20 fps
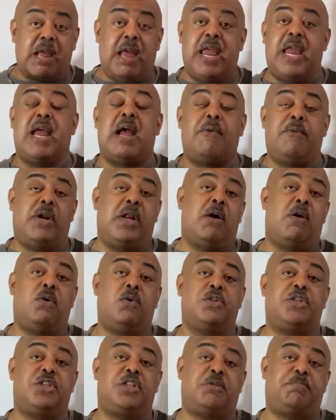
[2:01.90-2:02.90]
hey, I want to
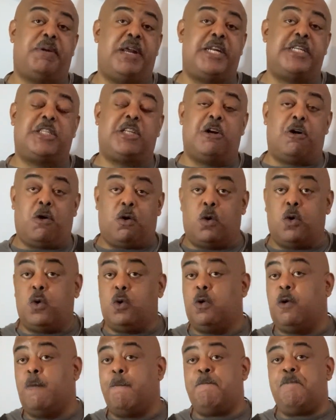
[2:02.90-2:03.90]
hold your space to
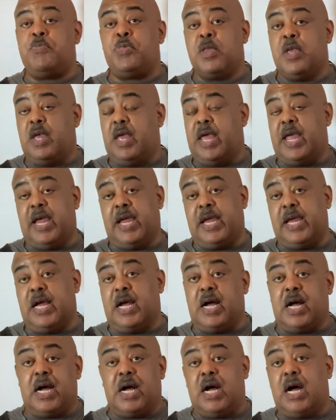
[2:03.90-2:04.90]
hold a
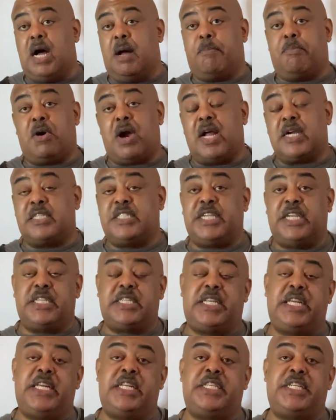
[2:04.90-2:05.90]
project
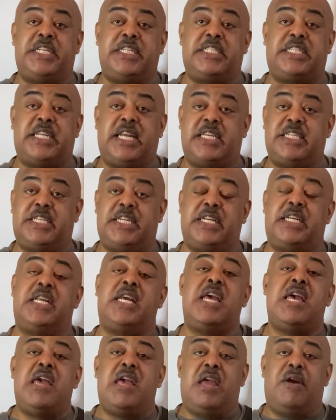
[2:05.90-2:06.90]
teaching session.
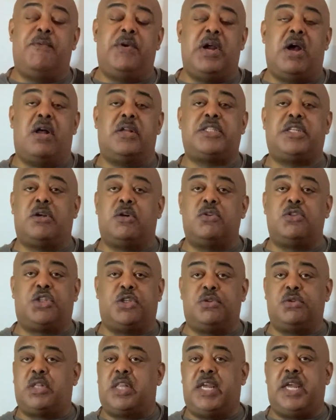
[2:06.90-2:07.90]
And we also
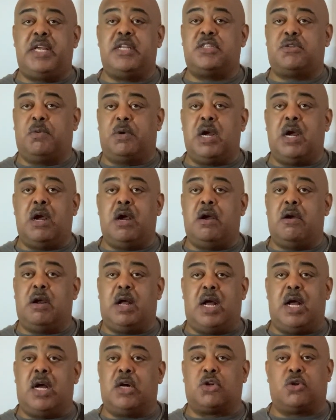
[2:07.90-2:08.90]
do things where
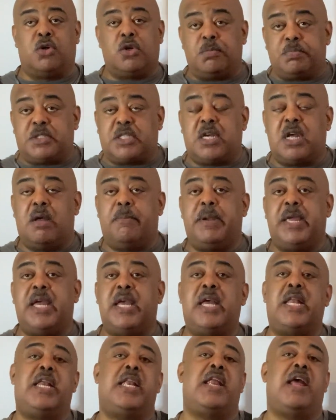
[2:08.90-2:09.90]
groups come
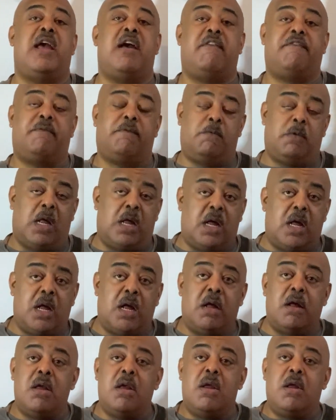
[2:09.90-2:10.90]
in and have
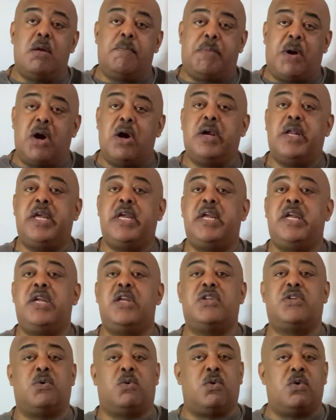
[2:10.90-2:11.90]

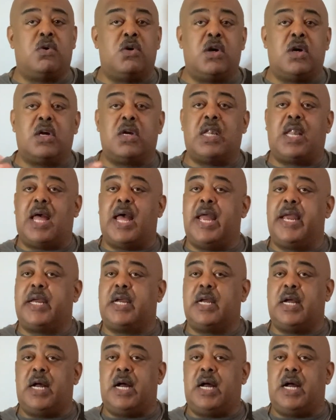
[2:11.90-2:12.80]
parties or like